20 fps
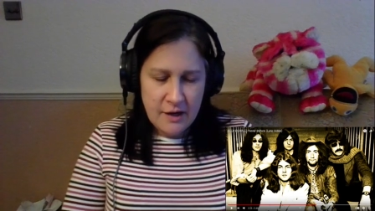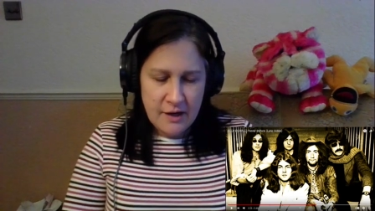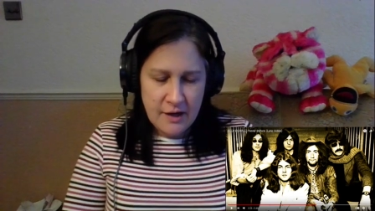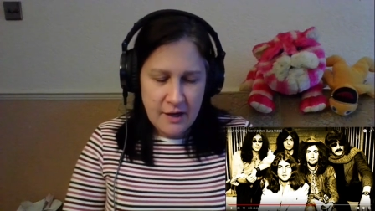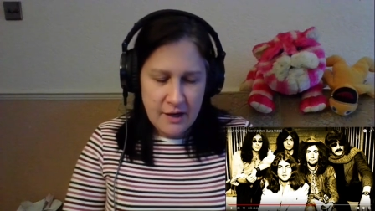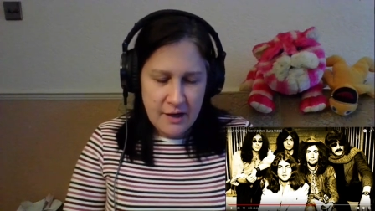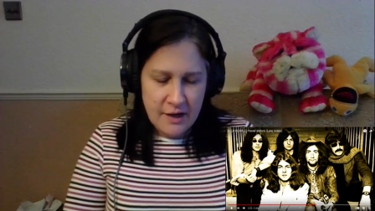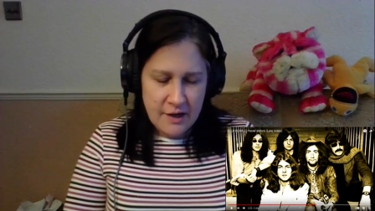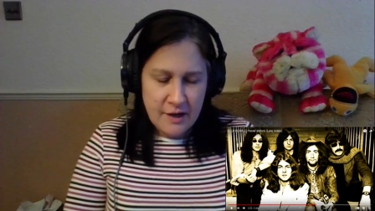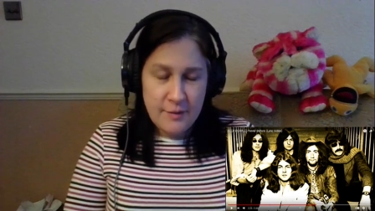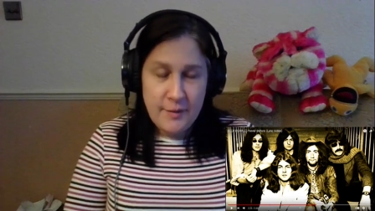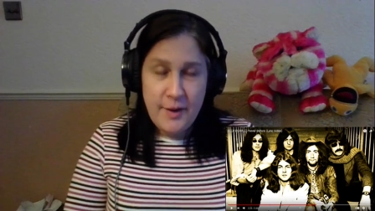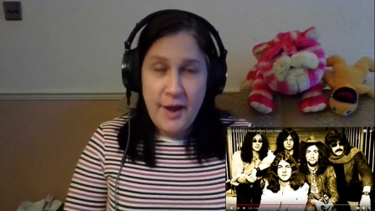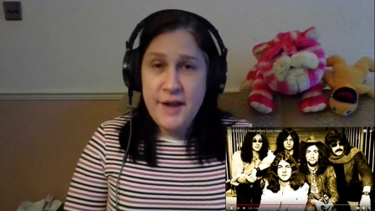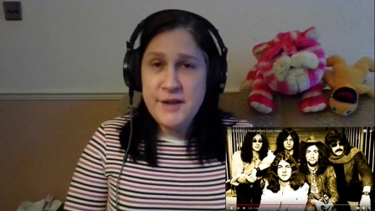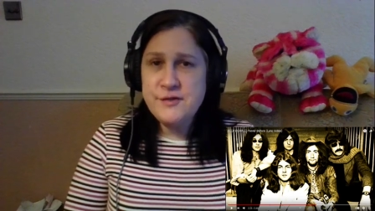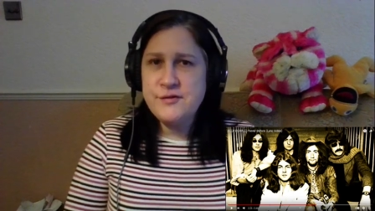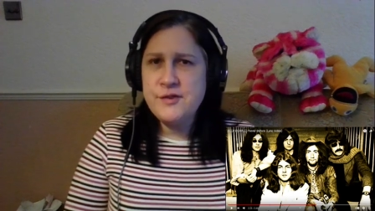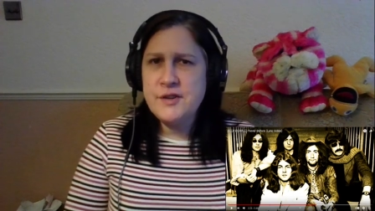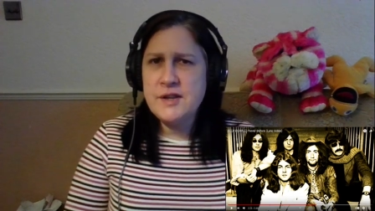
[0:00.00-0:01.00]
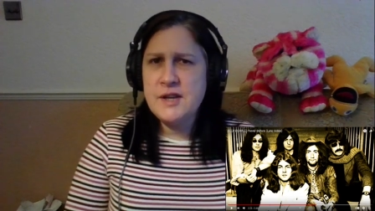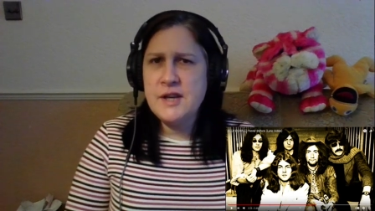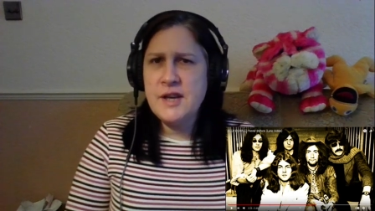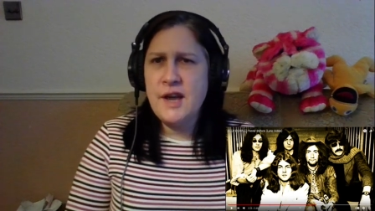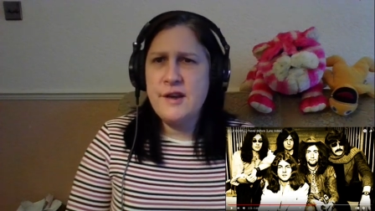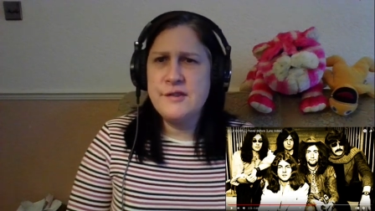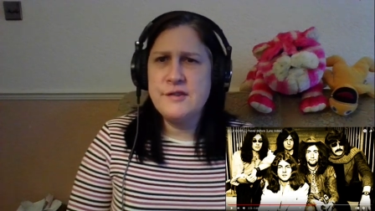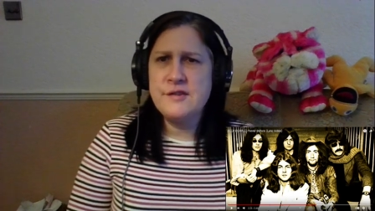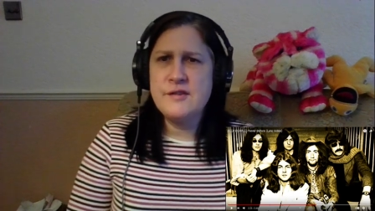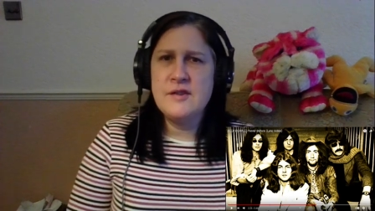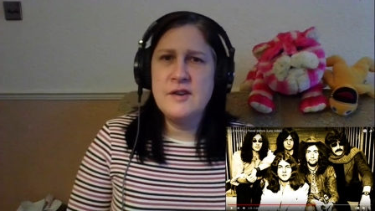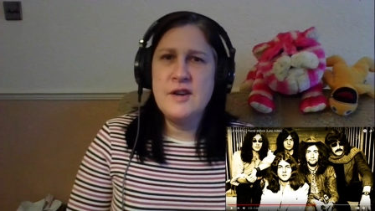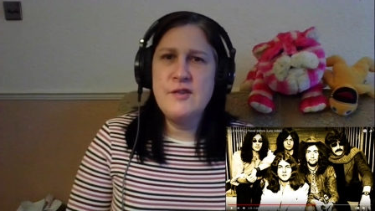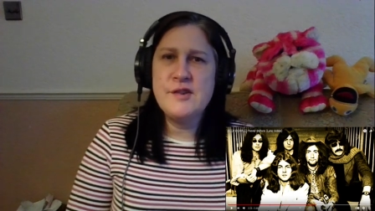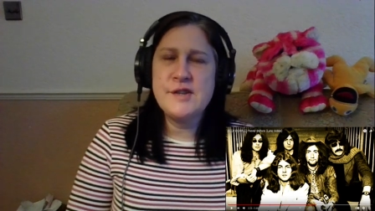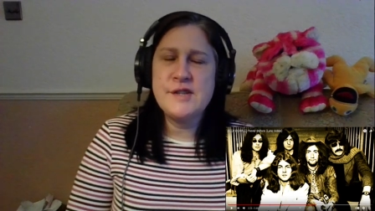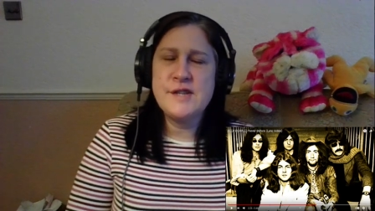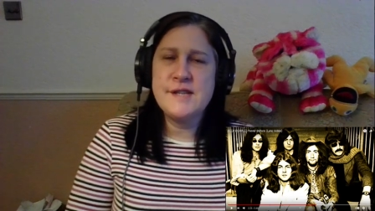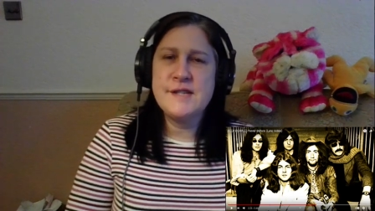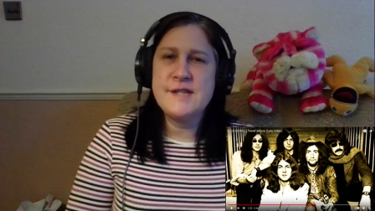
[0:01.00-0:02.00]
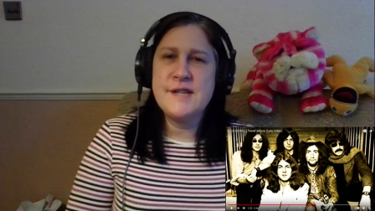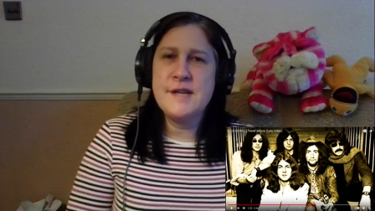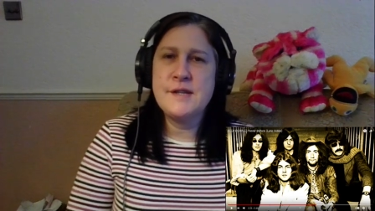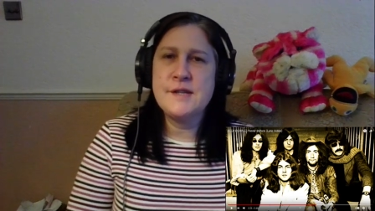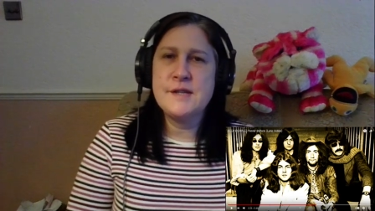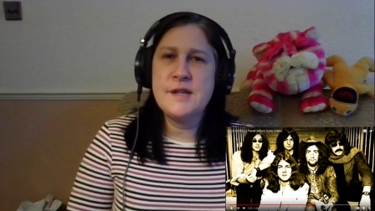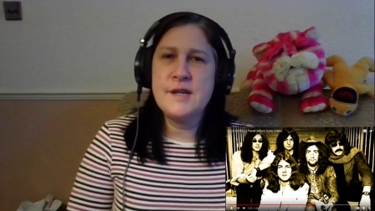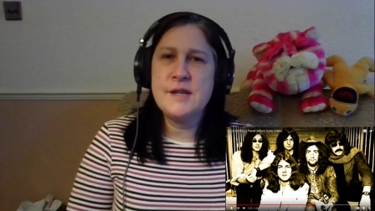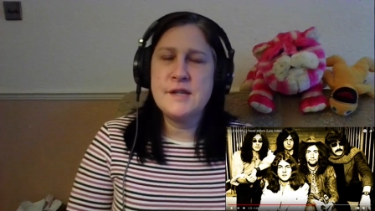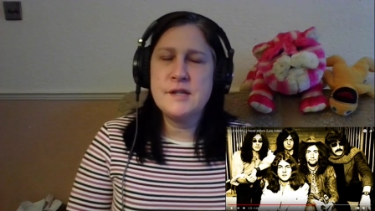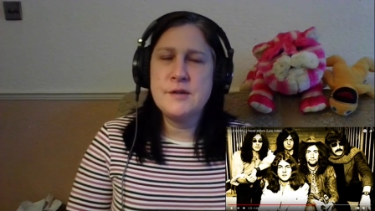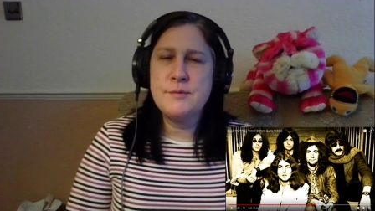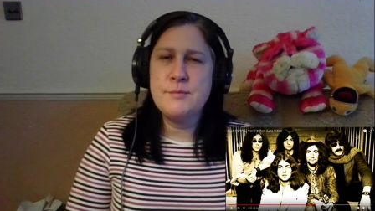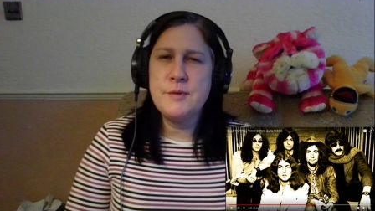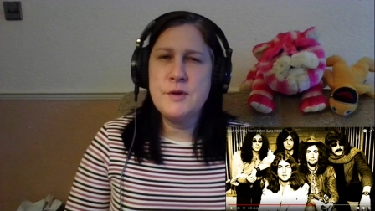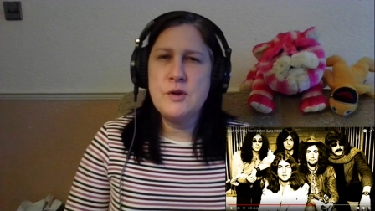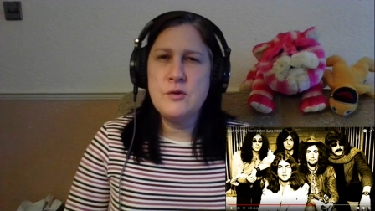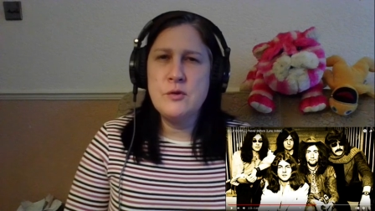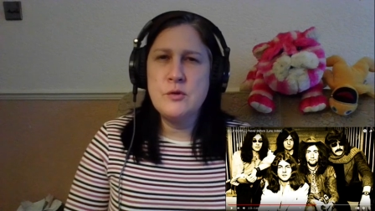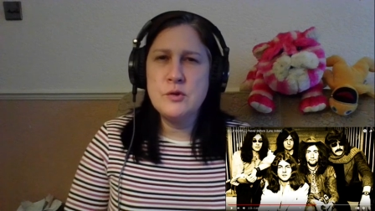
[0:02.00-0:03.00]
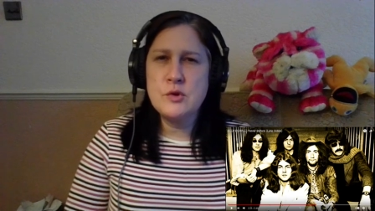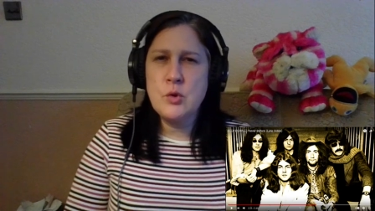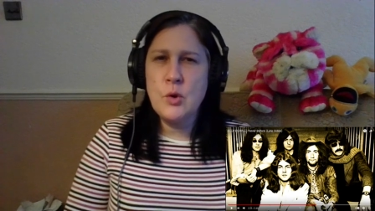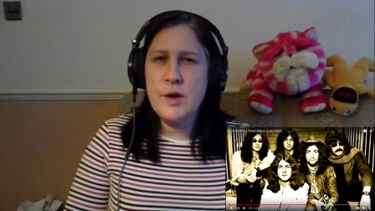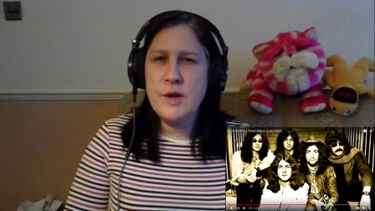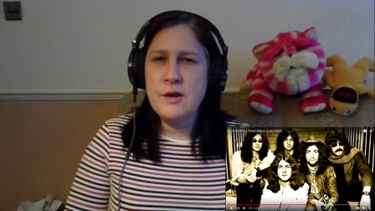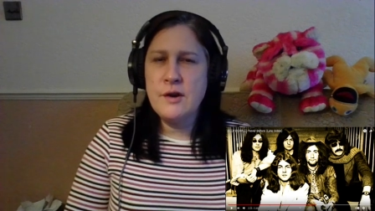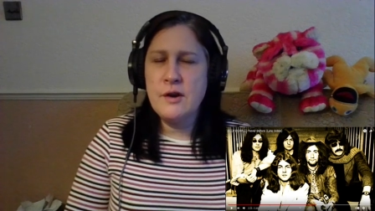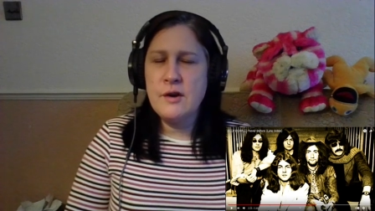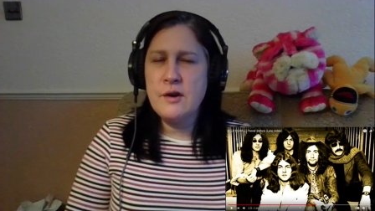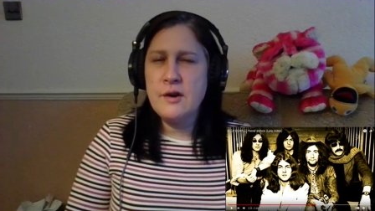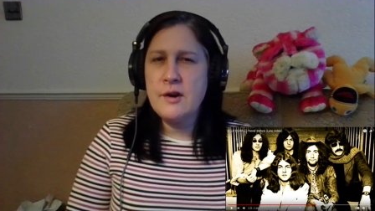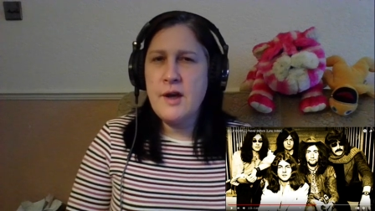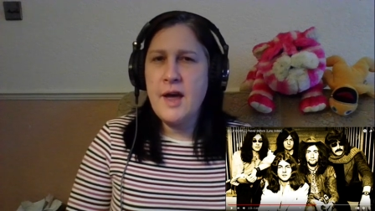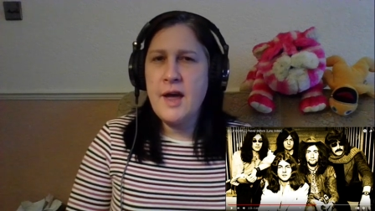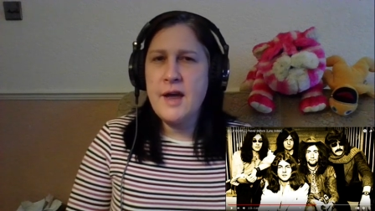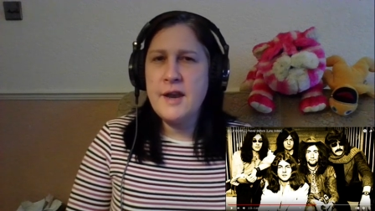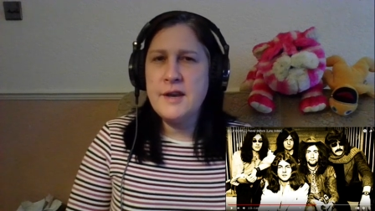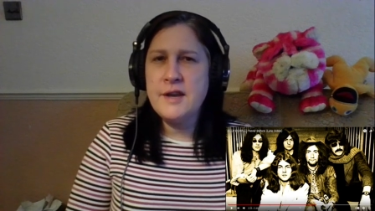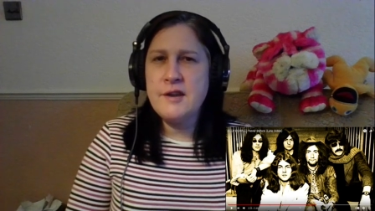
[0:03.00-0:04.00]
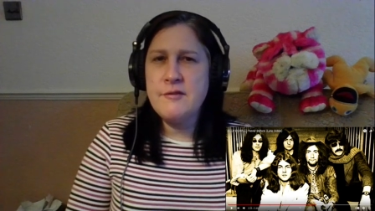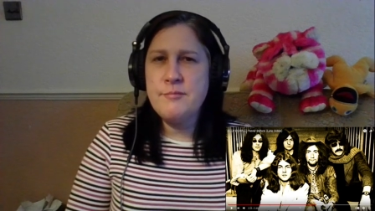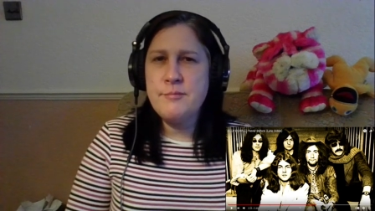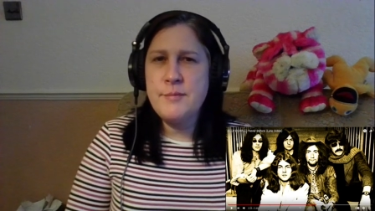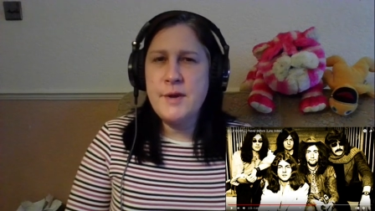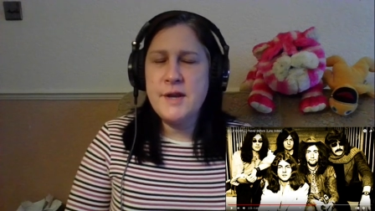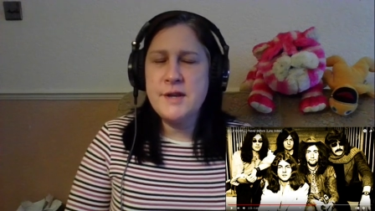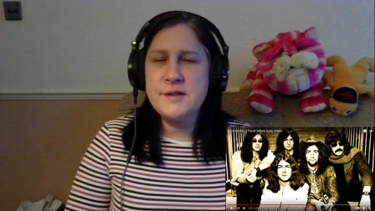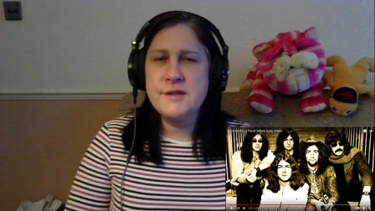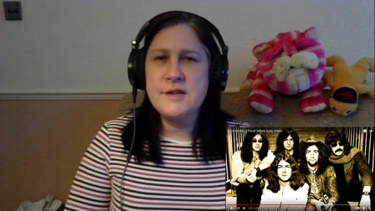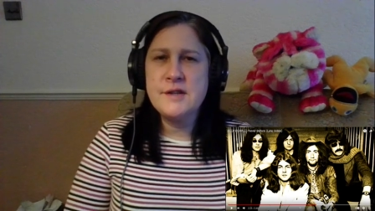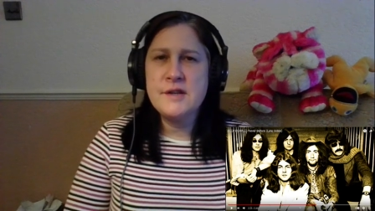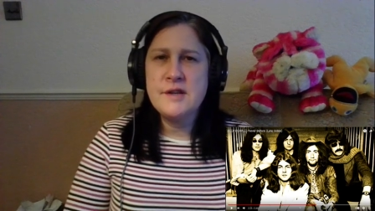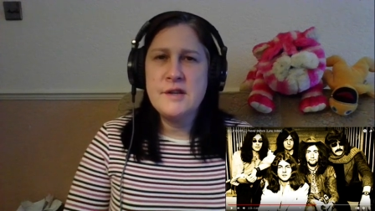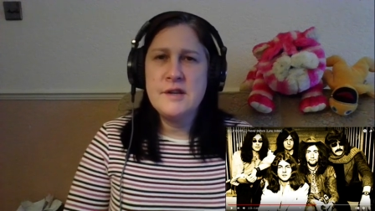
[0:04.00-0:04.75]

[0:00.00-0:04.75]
as for lyrics, it sounds like somebody who's quite young and they've met